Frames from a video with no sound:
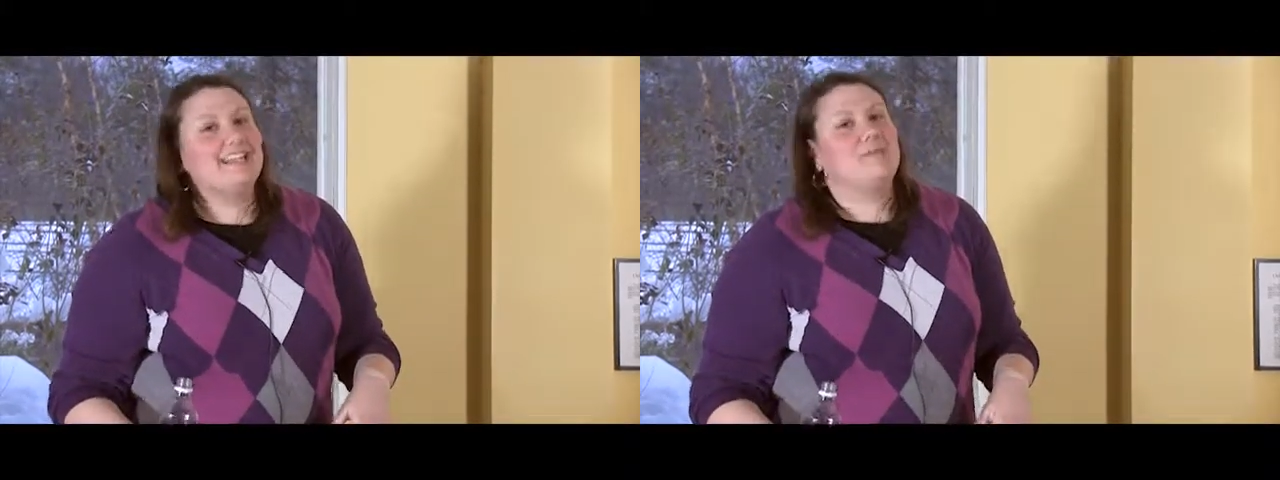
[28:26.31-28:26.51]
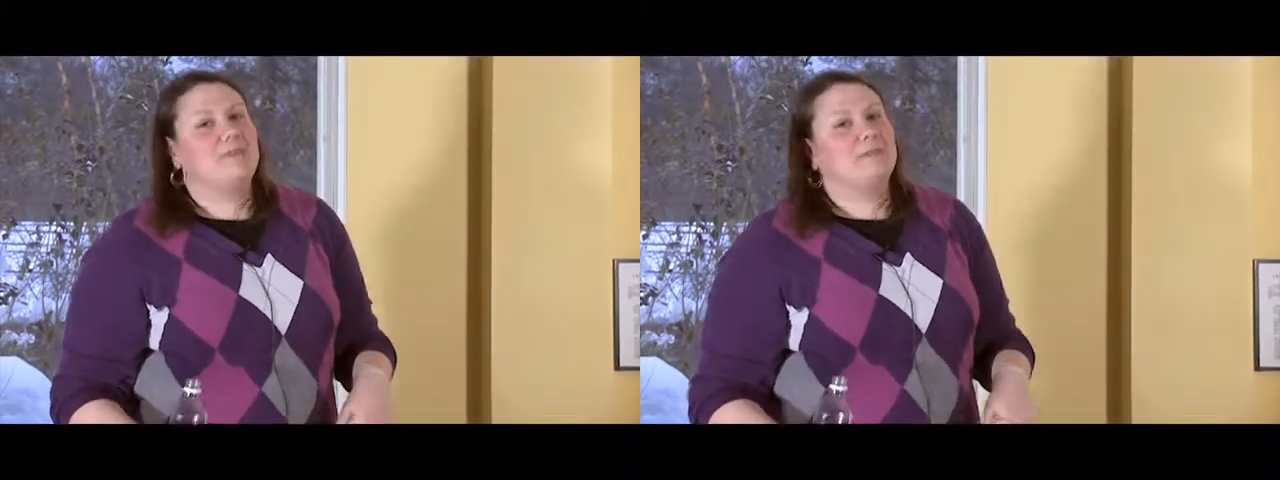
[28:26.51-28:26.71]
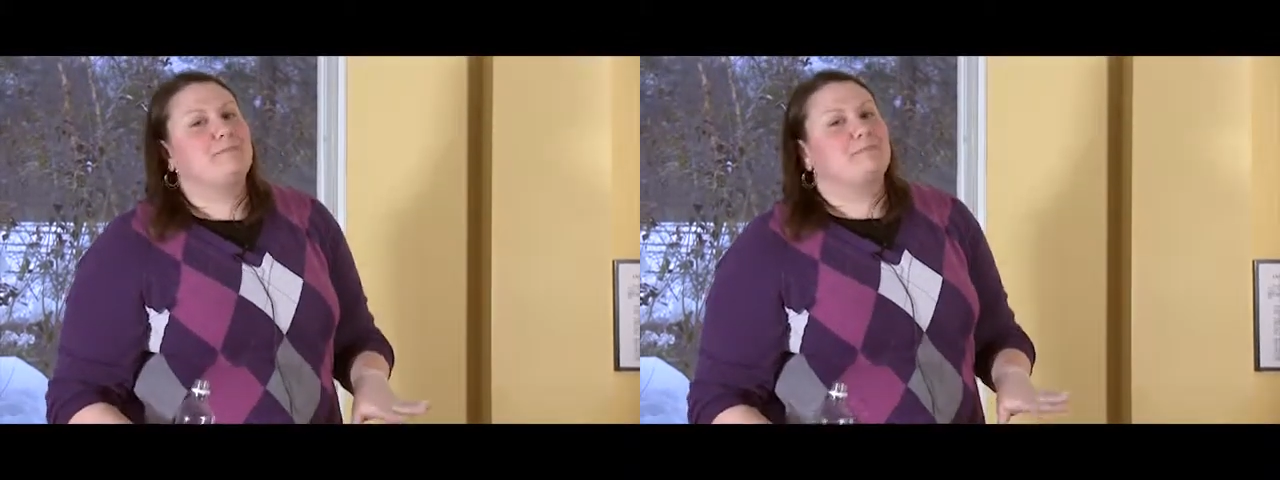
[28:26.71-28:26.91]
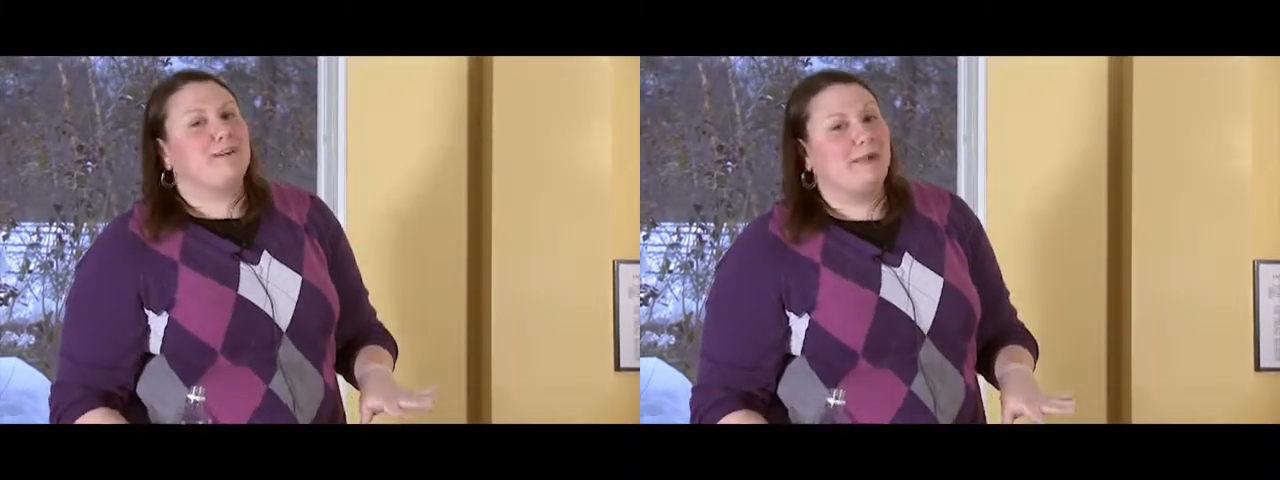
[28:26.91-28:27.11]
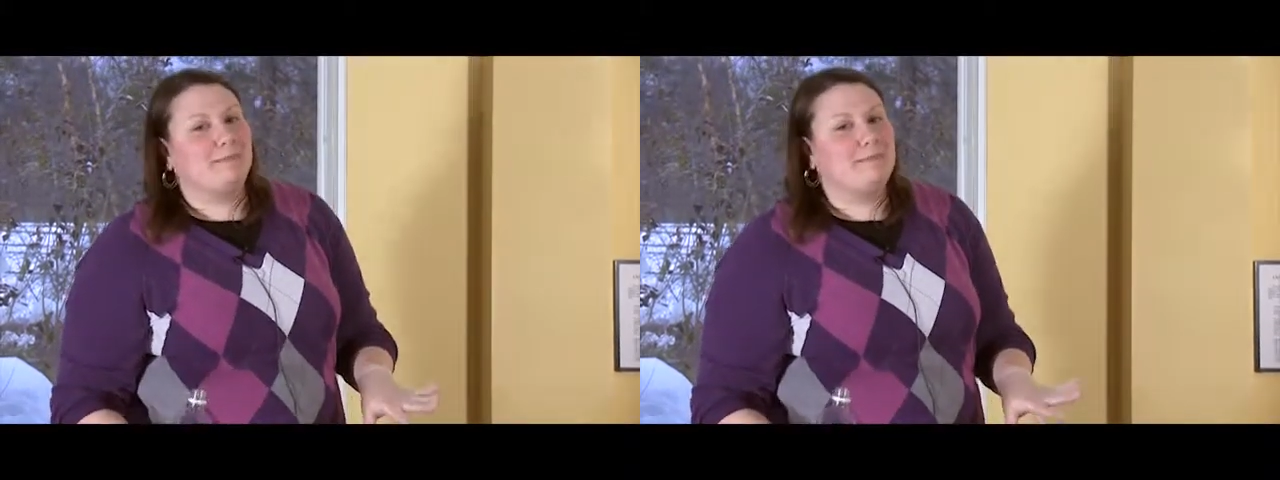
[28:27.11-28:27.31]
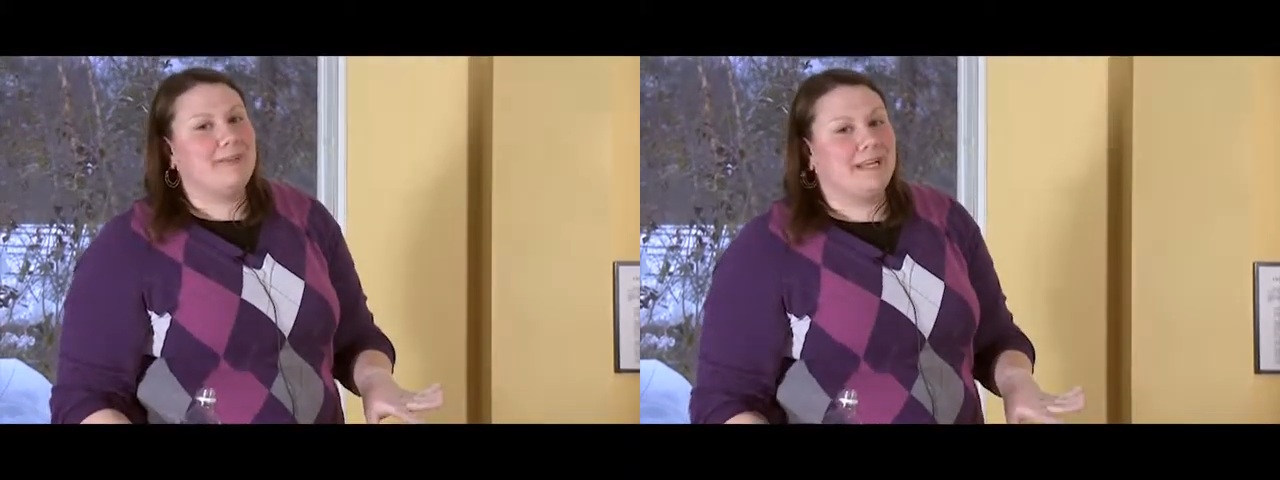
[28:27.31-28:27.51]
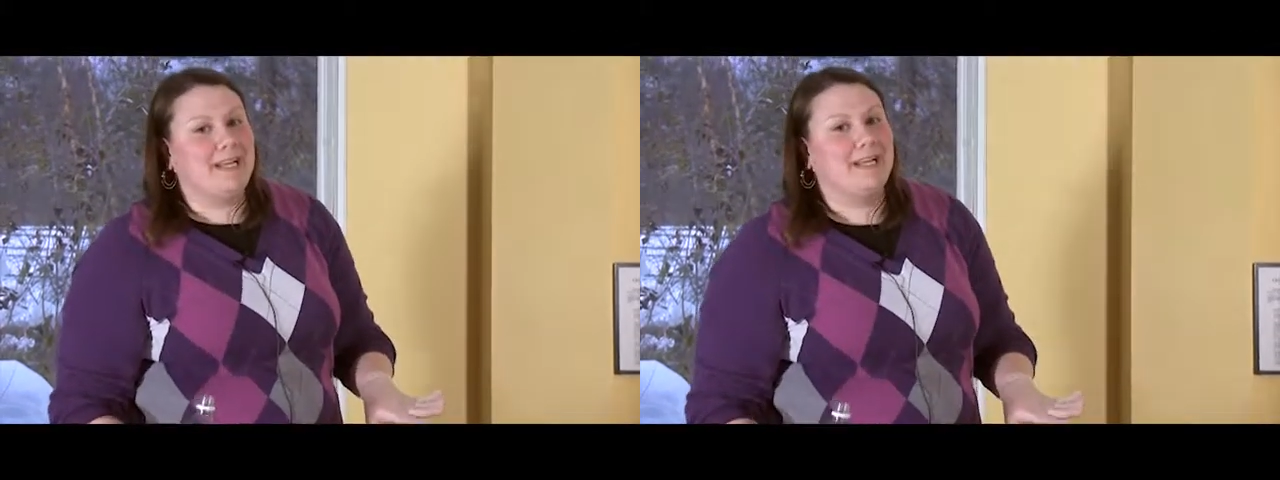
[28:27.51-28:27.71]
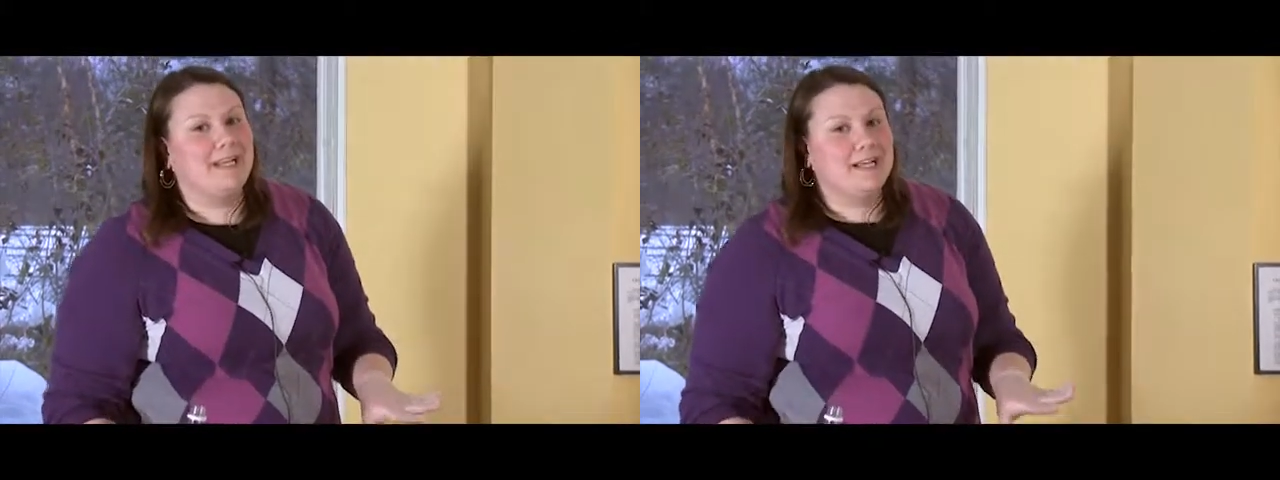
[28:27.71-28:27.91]
think we could probably make
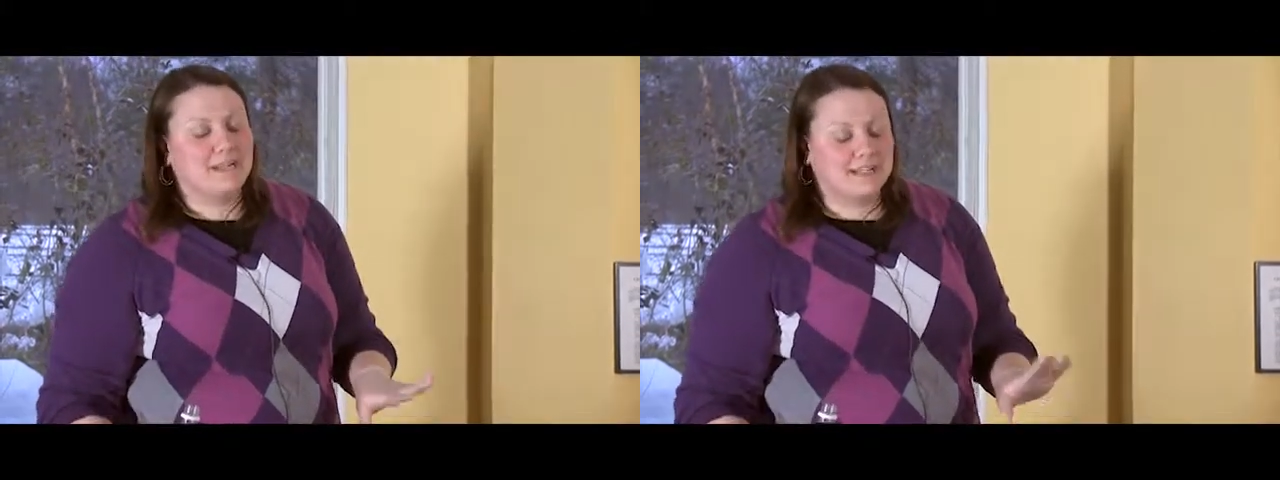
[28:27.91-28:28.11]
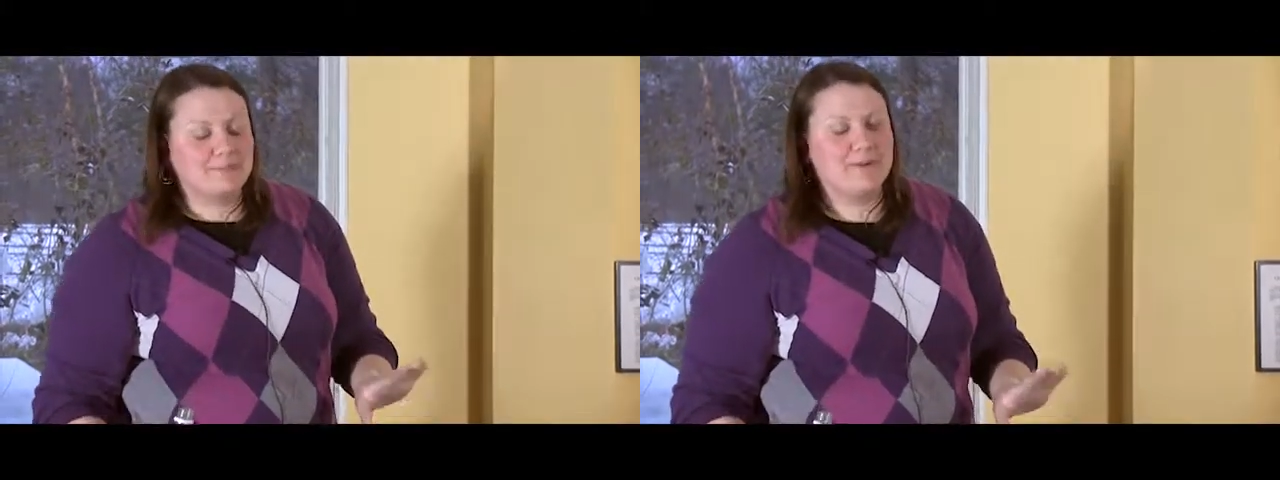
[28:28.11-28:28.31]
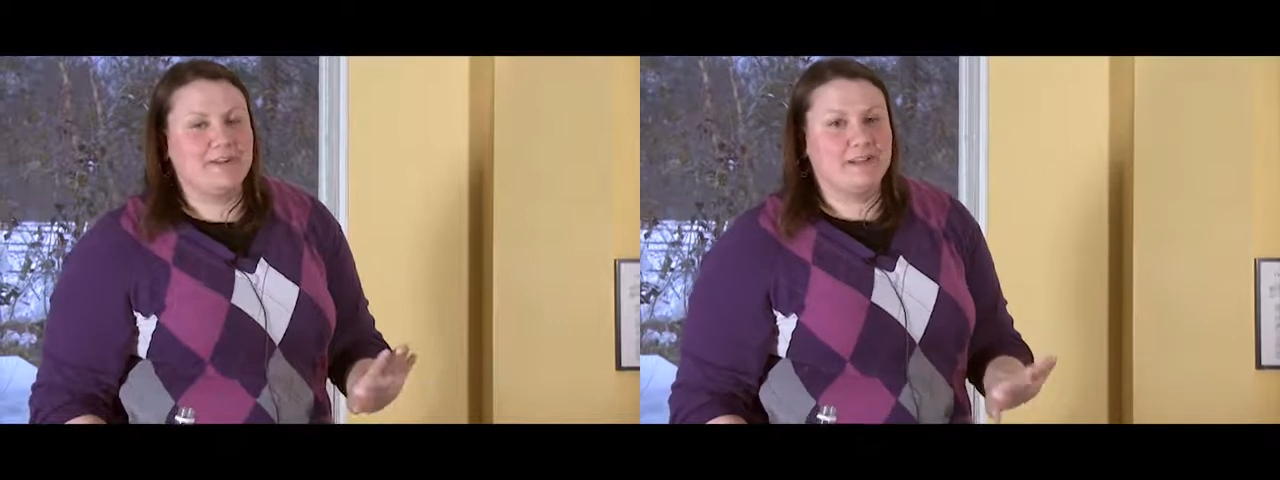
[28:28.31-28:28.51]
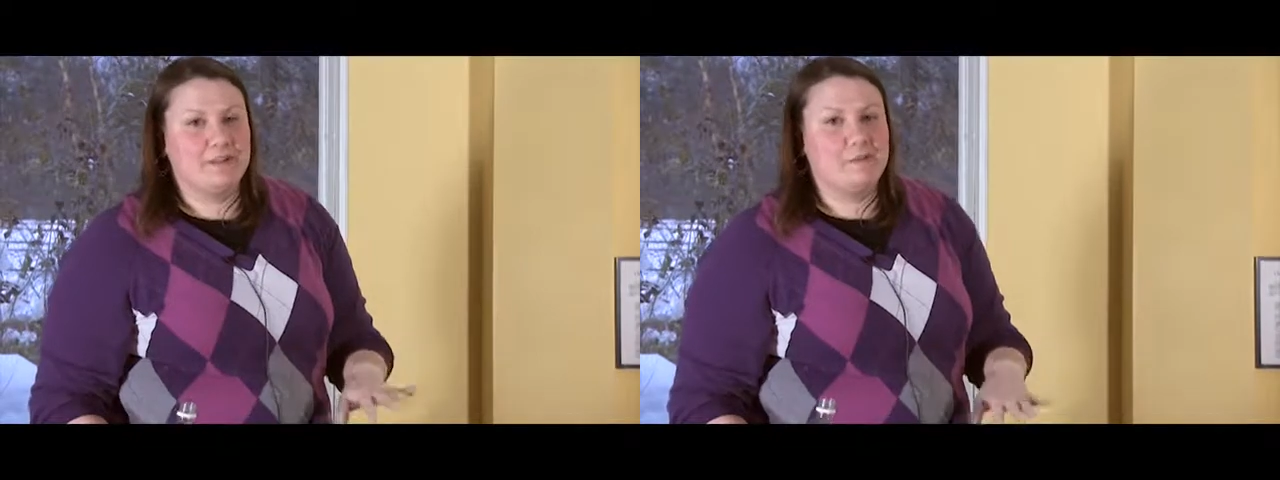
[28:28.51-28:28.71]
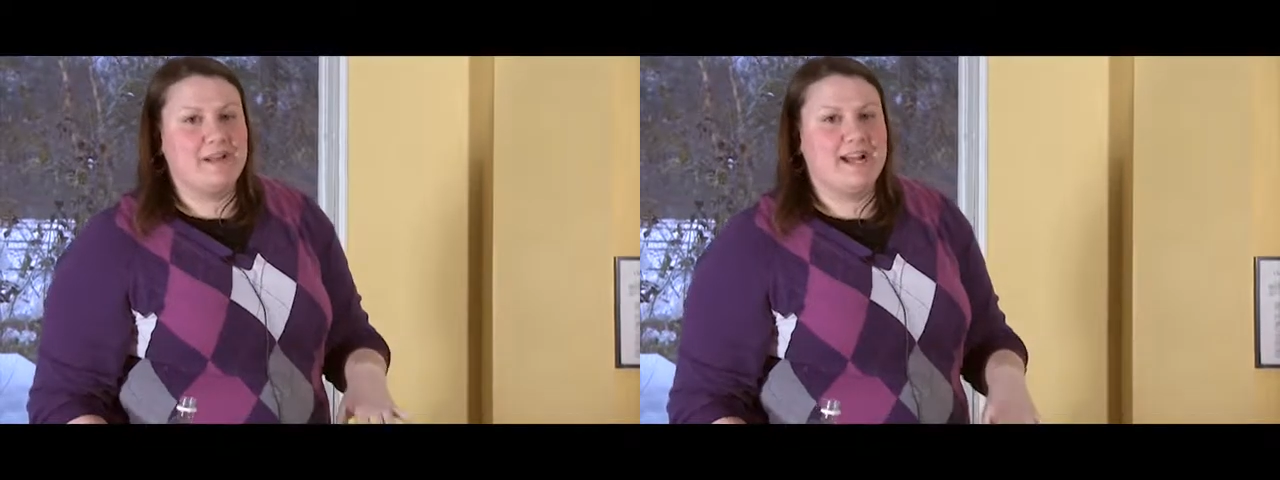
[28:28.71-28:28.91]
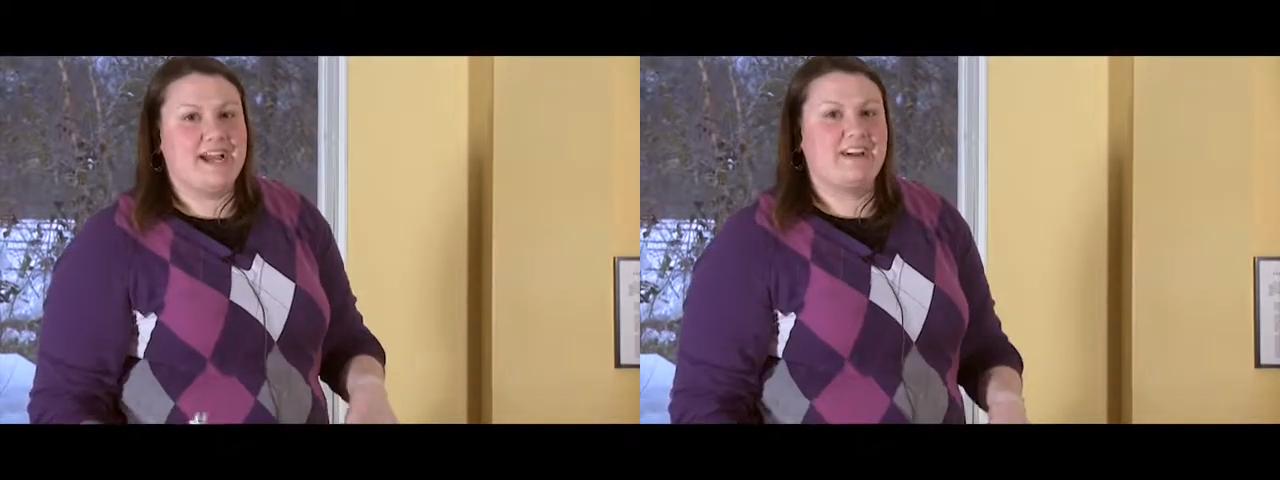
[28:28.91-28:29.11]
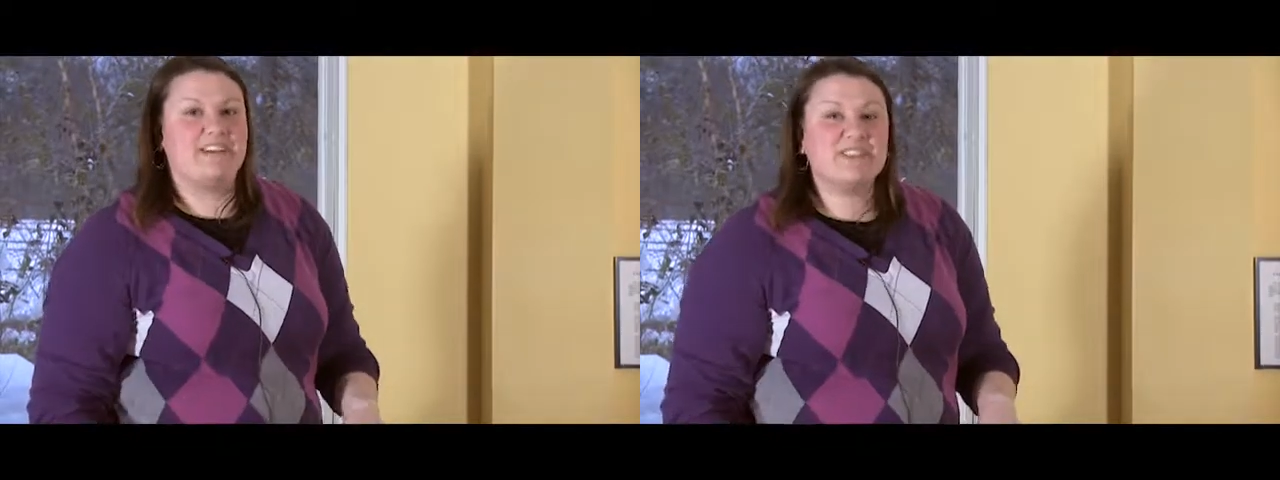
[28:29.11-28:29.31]
it explode a little bit higher.